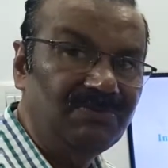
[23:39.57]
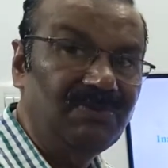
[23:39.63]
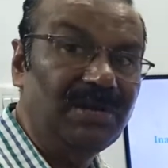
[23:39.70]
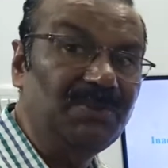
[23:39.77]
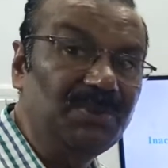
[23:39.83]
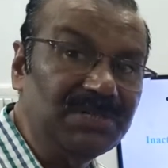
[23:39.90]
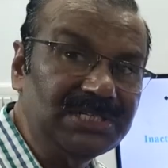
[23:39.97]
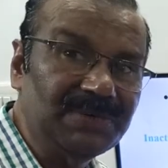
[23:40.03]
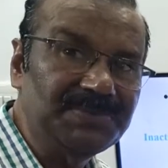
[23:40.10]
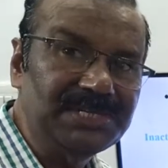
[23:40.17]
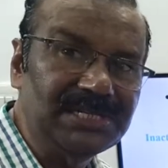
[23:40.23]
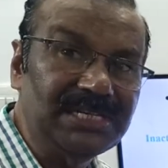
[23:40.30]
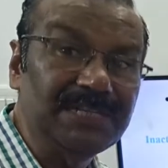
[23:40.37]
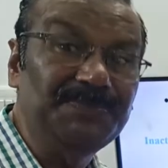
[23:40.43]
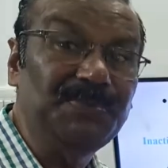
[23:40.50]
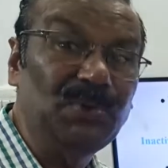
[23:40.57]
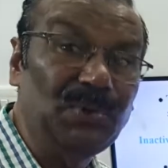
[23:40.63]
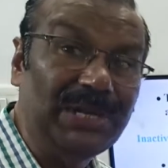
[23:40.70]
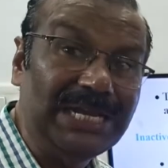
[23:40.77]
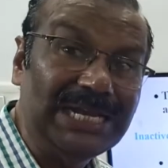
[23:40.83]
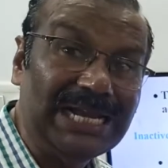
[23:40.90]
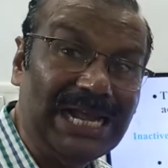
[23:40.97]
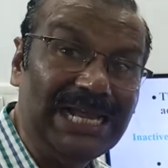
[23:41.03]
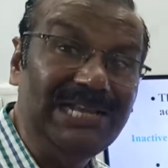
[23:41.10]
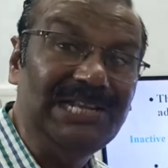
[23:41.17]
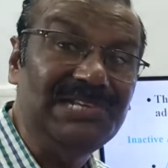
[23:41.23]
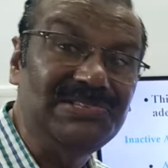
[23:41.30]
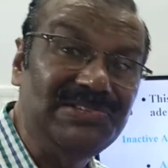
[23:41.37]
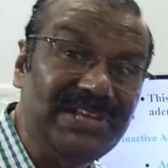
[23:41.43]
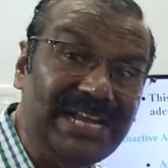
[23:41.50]
one more substance, that is protein
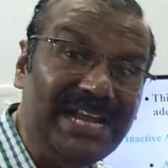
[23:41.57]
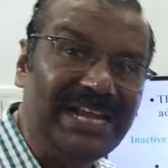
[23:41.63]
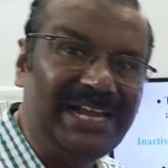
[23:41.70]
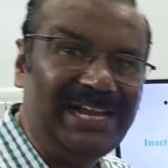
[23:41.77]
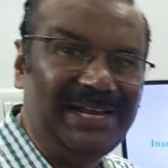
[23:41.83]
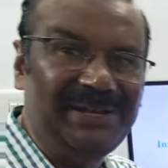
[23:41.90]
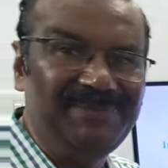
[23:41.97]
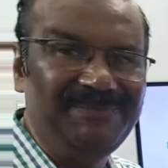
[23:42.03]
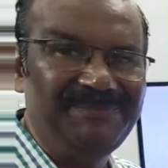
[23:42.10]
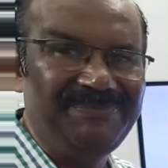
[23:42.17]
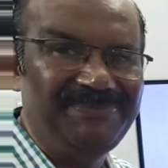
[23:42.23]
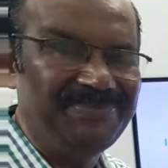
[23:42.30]
kinase A.